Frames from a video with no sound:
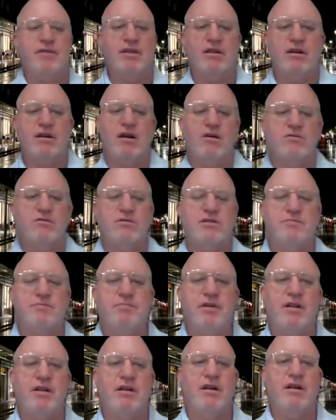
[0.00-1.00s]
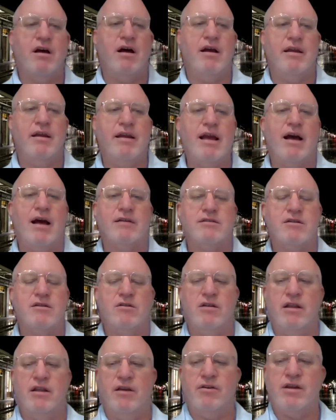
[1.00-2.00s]
in the notes, but uh, yeah,
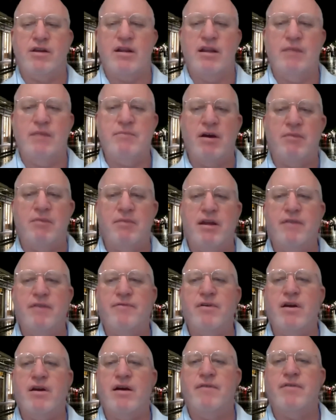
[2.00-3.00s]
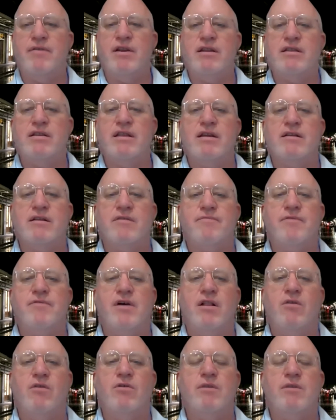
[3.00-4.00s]
certainly you can email me if you have anything to
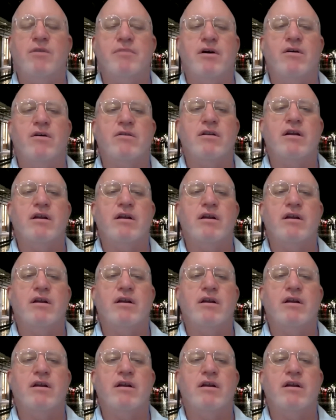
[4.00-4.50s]
follow up on.